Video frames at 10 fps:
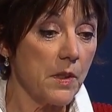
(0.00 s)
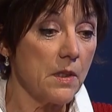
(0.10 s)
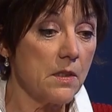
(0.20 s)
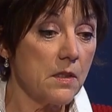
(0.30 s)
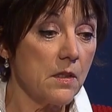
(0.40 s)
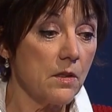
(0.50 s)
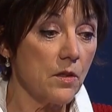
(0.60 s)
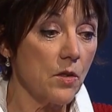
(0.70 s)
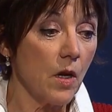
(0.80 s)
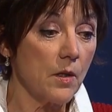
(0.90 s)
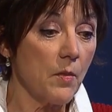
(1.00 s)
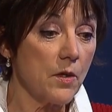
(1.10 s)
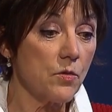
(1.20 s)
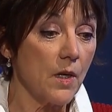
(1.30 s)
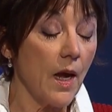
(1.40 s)
piece, the, the
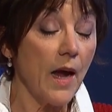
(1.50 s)
documentary,